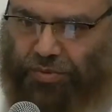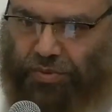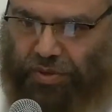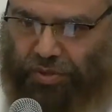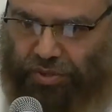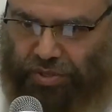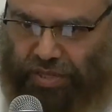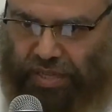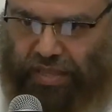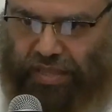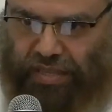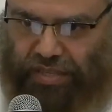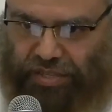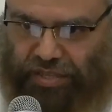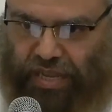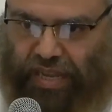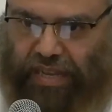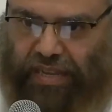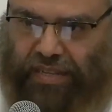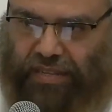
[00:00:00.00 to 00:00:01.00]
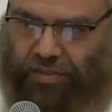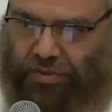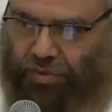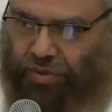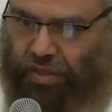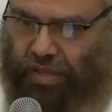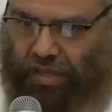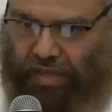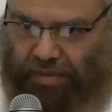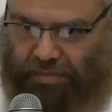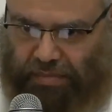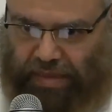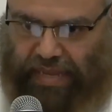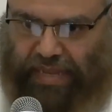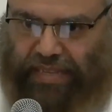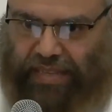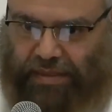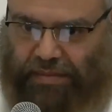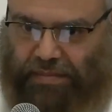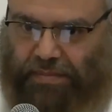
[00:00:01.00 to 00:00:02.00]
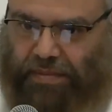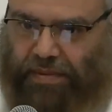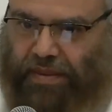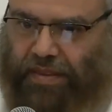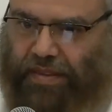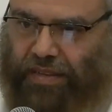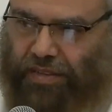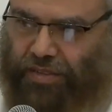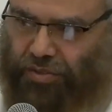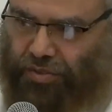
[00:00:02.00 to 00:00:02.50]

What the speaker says: is when you send the child to the maktab,